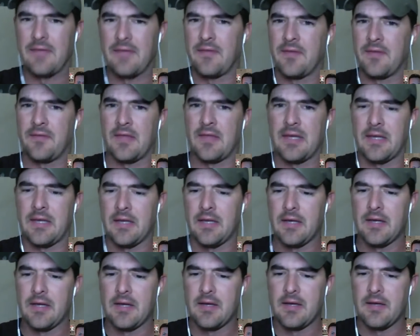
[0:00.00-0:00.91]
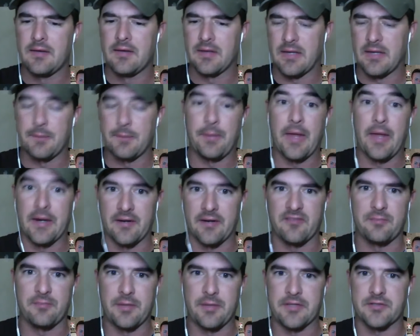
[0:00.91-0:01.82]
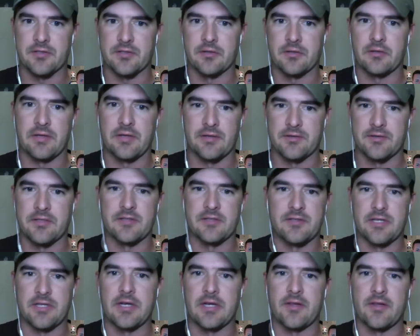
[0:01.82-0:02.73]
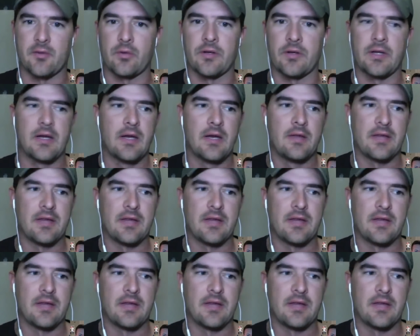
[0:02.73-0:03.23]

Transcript: and then the the competitive pistol is is the other one.